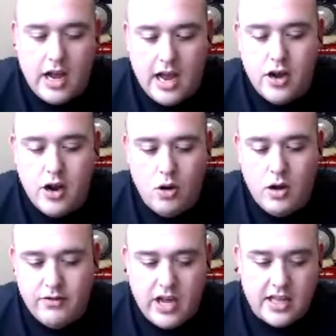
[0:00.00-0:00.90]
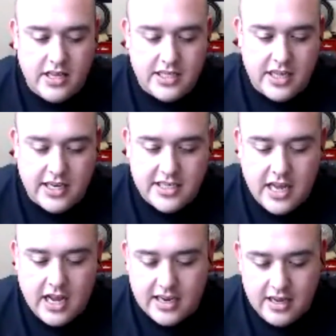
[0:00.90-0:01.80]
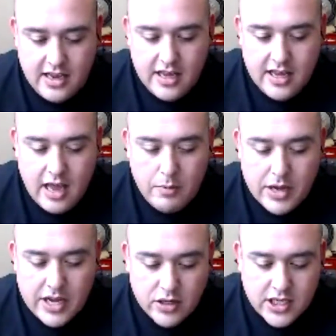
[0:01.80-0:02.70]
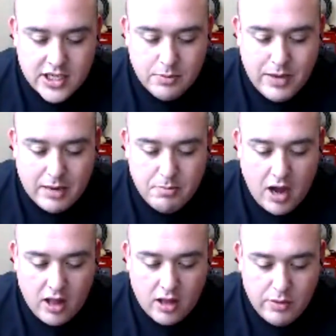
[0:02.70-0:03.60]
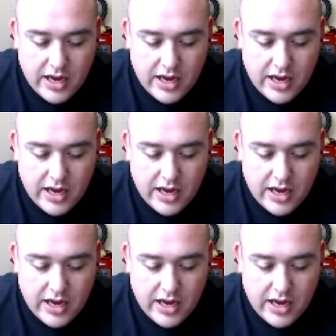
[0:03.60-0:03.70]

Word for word: I know I've got this, and it's not. I mean, you're such a big baller, man.